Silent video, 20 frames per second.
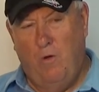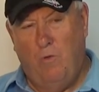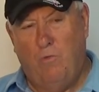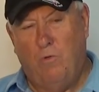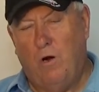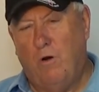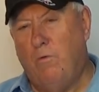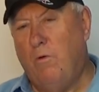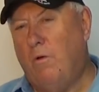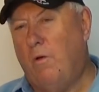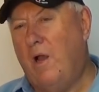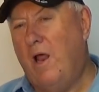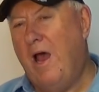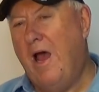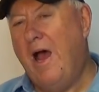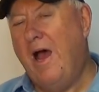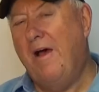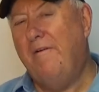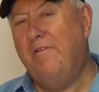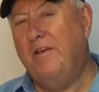where we will
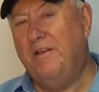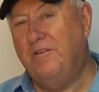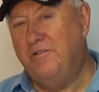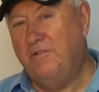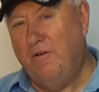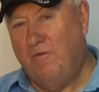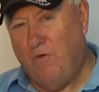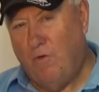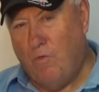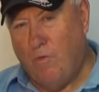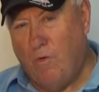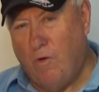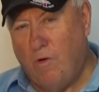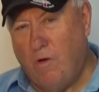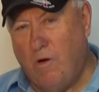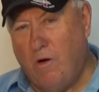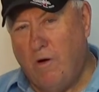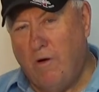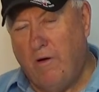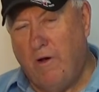have a Civil
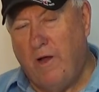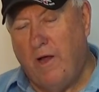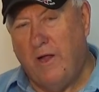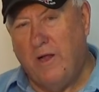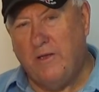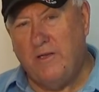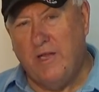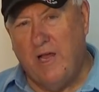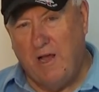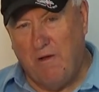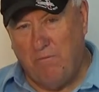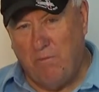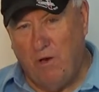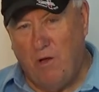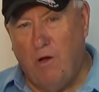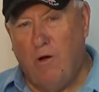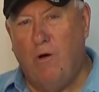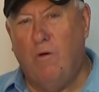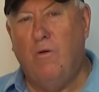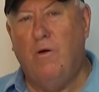War uh,
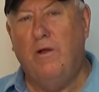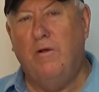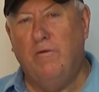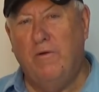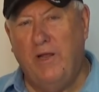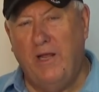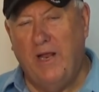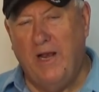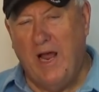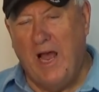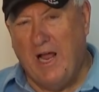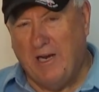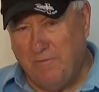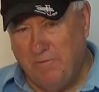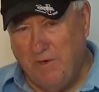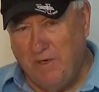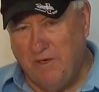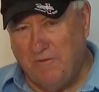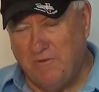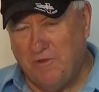tableau and
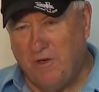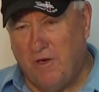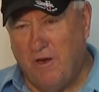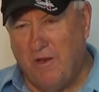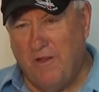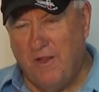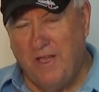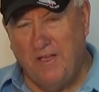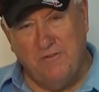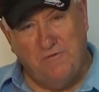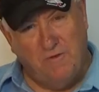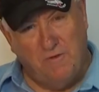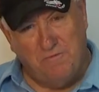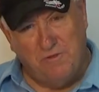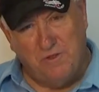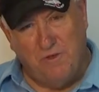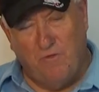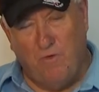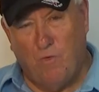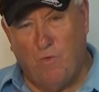reenactment of certain things from
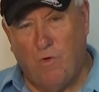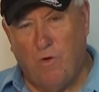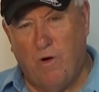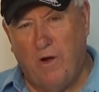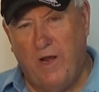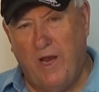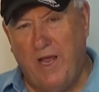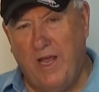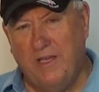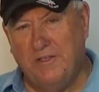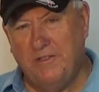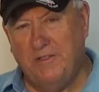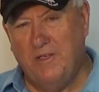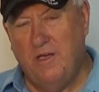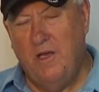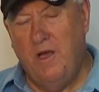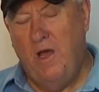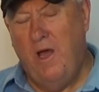Civil War days.